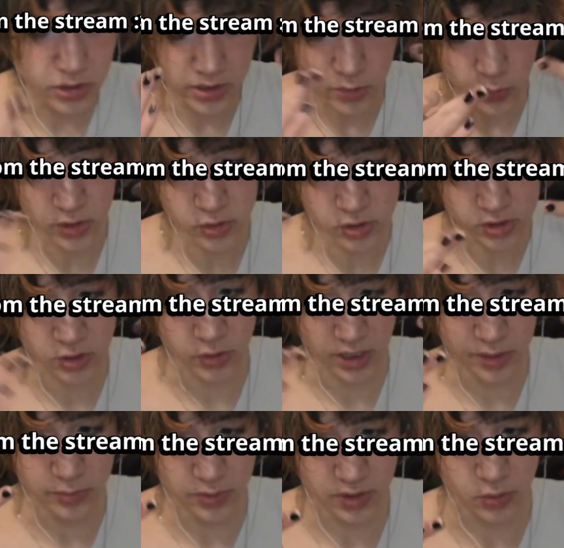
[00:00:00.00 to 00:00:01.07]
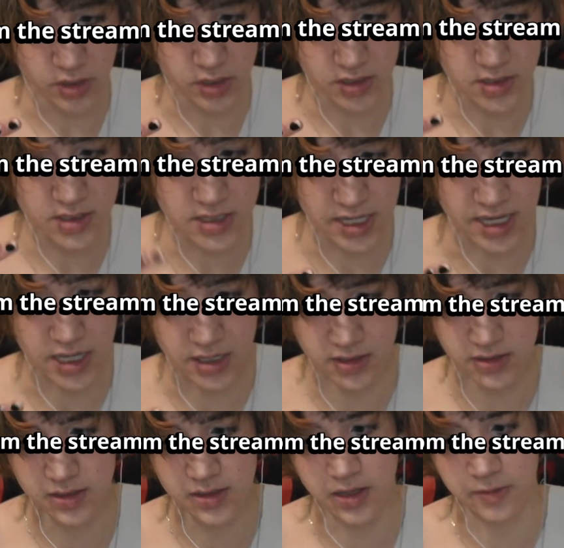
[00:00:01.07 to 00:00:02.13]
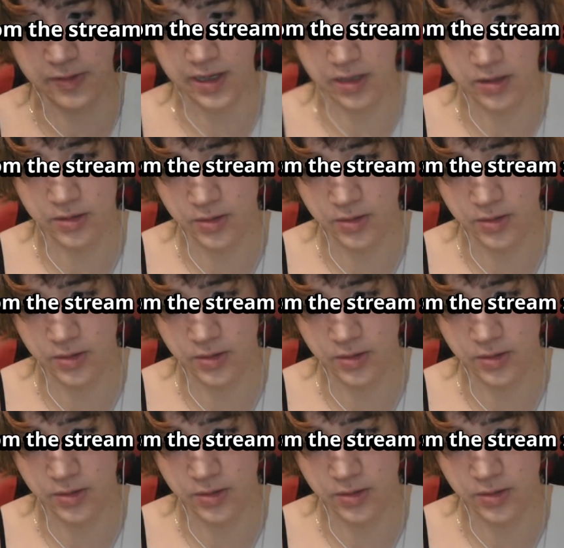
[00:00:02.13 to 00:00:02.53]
when you scrub, you want to take stuff out,